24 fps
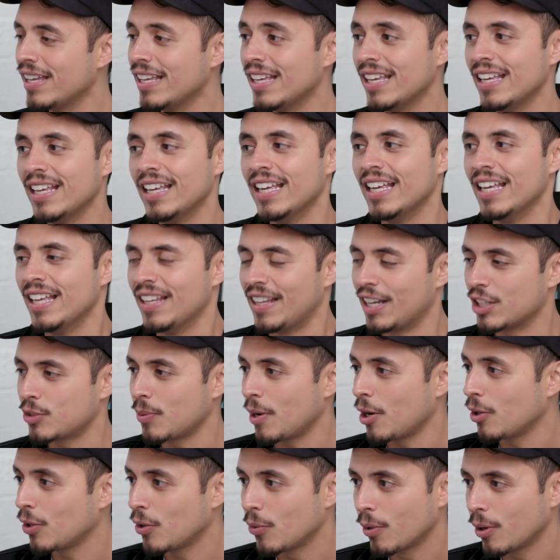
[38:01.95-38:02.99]
Yeah. That's
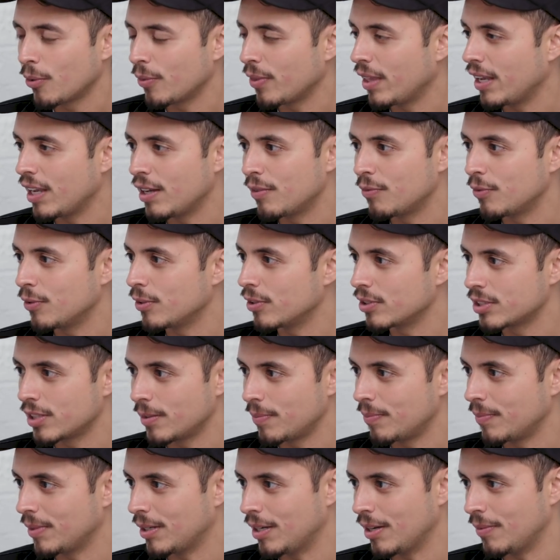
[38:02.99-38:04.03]
why I only work with a handful of
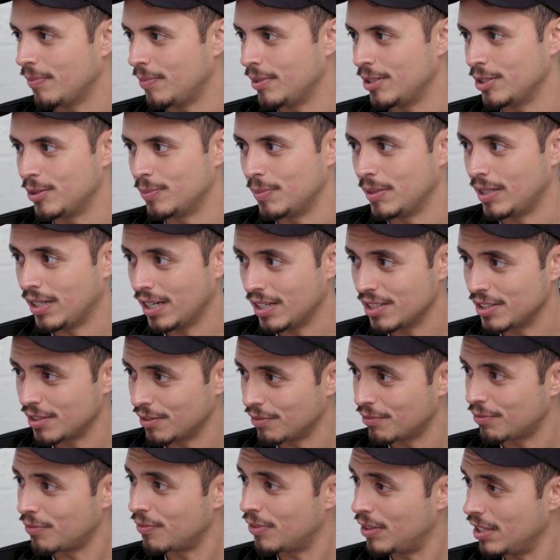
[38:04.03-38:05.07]
supplement companies, because
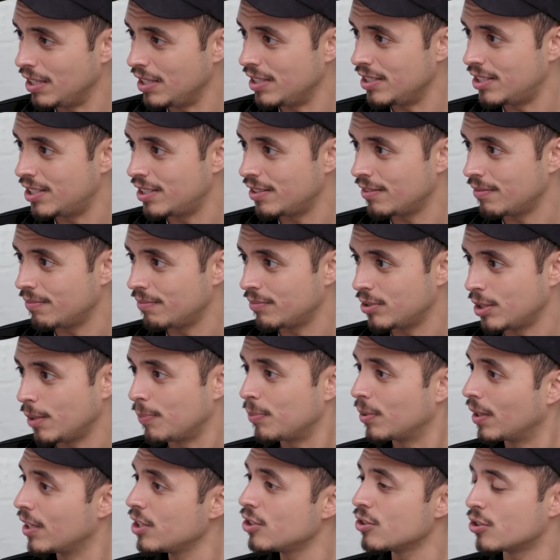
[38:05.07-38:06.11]
of these
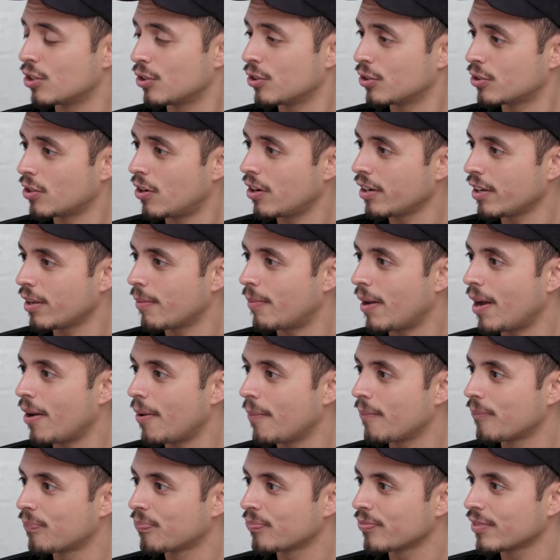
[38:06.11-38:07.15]
stipulations that you're talking
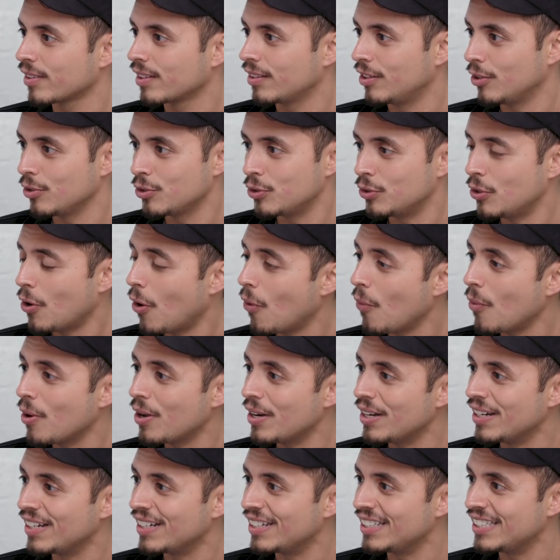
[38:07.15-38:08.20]
about. There's no
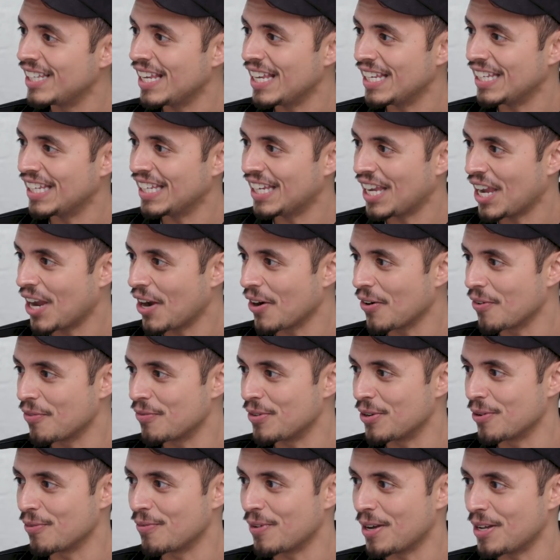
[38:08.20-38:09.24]
one taking care of
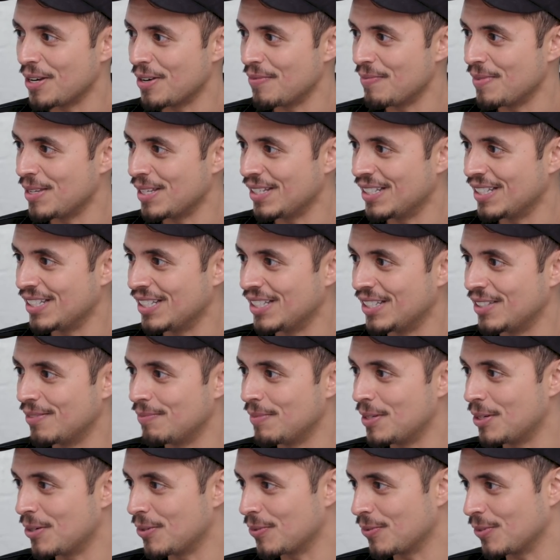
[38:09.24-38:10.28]
your vitamins,
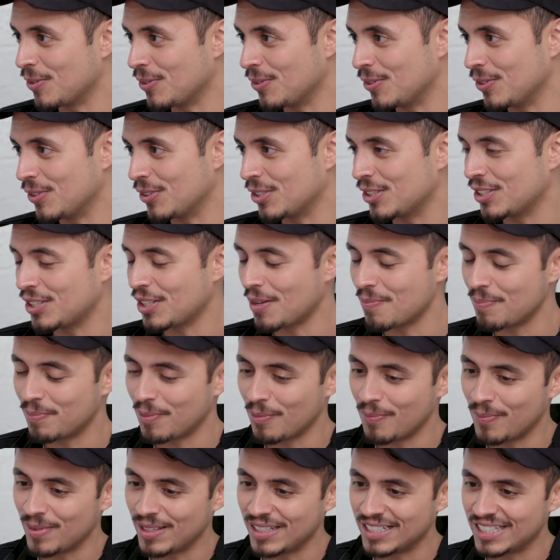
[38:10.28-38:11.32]
minerals,
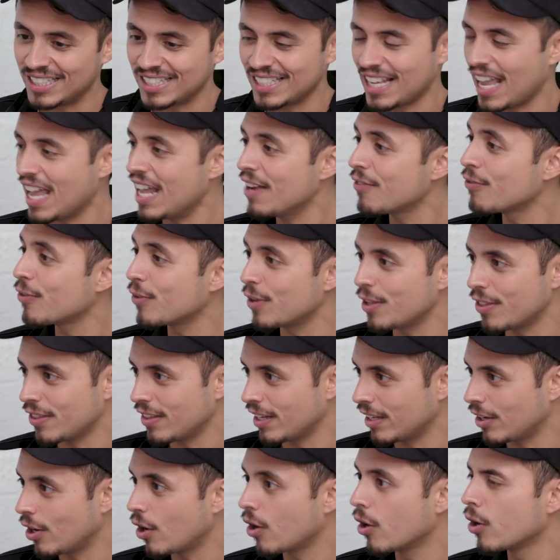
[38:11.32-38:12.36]
supplements,
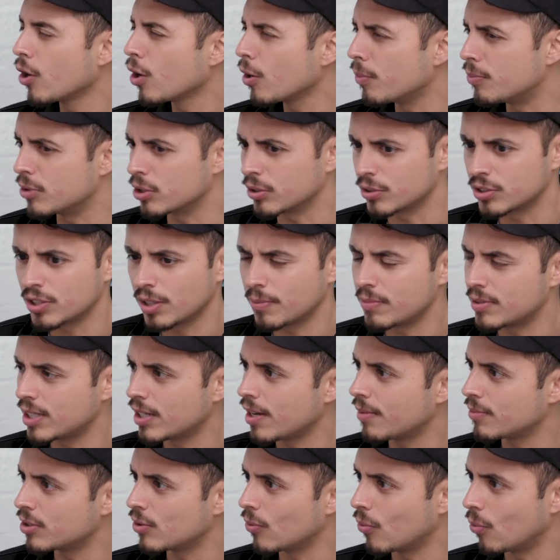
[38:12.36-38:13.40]
everything. Herbs are
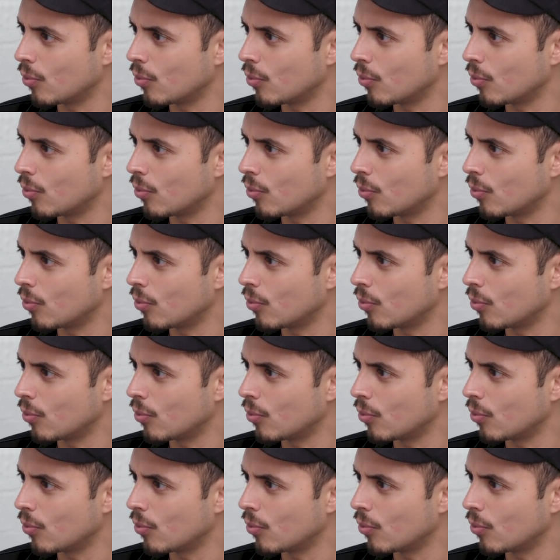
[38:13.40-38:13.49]
sometimes the